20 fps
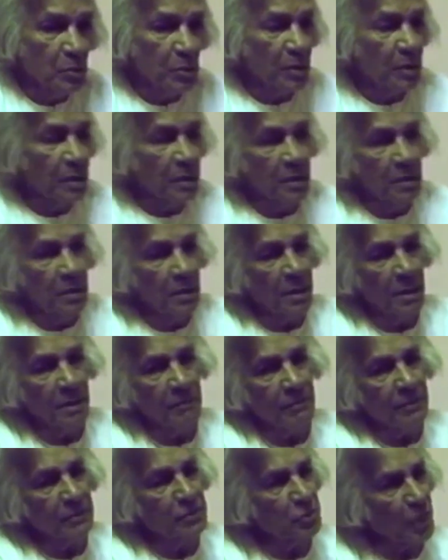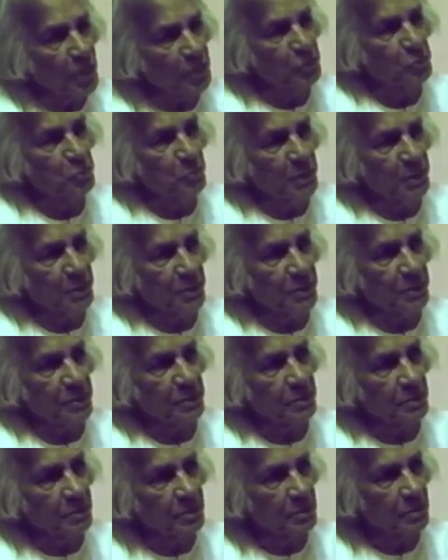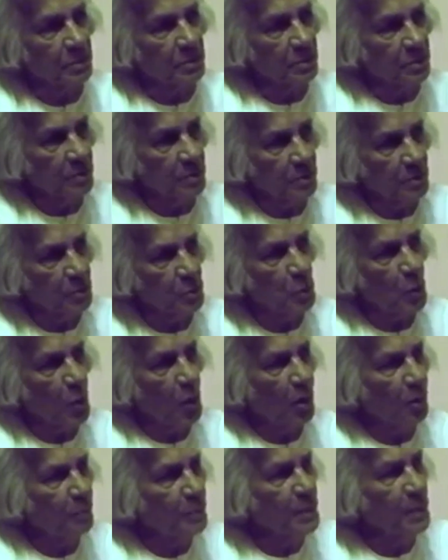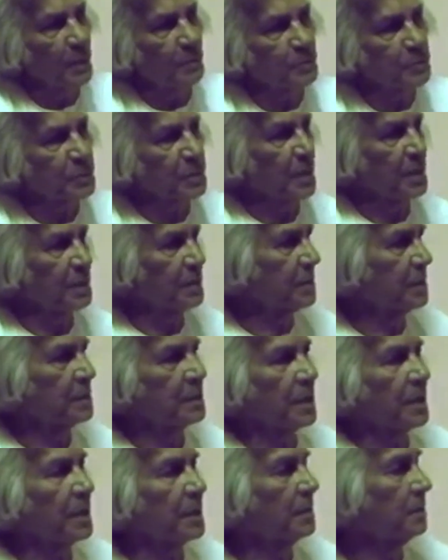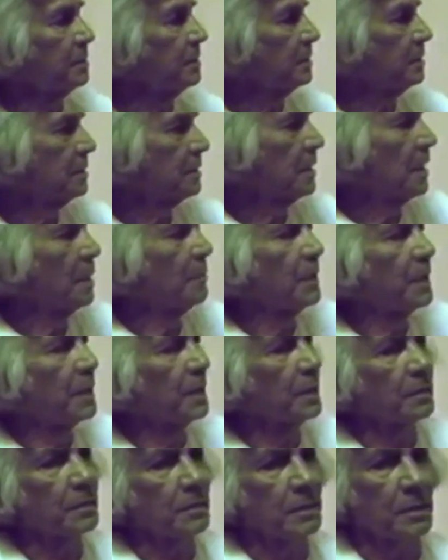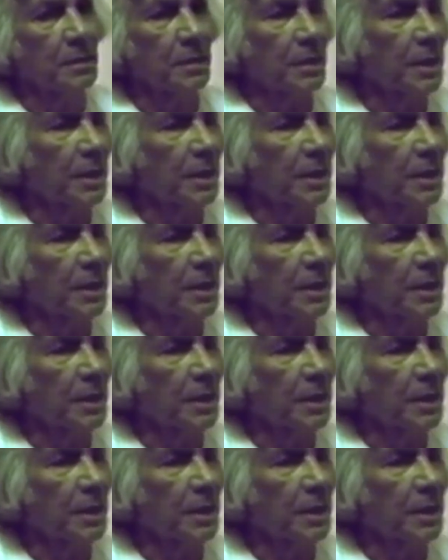You give a judgment. You haul me up saying that I am a